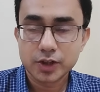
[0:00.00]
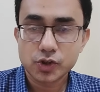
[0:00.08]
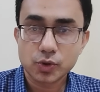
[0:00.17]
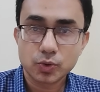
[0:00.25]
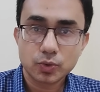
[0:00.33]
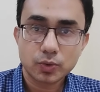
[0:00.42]

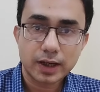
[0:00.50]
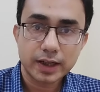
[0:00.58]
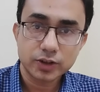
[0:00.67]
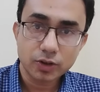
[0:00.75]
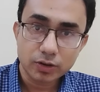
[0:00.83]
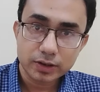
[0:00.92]
So
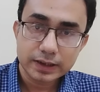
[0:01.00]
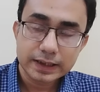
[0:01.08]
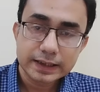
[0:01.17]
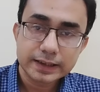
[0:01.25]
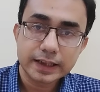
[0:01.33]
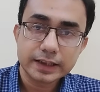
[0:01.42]
I
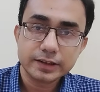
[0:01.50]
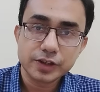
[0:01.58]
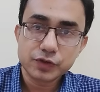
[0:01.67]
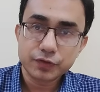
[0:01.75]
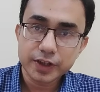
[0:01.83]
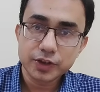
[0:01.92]
thought that in
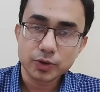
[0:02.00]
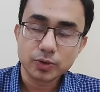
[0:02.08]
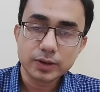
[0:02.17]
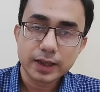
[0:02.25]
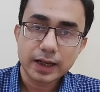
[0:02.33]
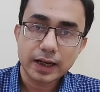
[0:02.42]
this
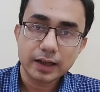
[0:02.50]
video,